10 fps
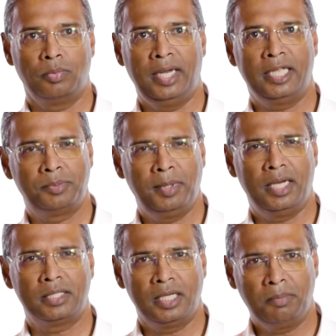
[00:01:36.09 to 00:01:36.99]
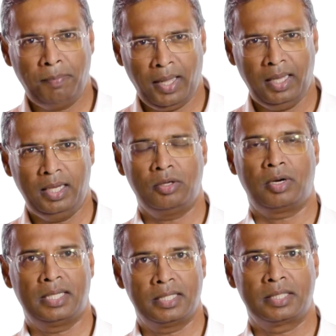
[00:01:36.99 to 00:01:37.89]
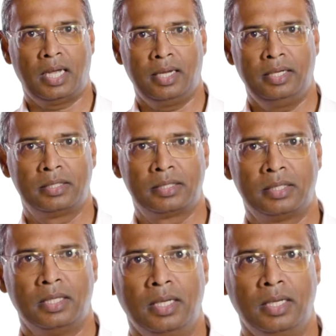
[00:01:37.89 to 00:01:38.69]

when experiencing pain or other signs,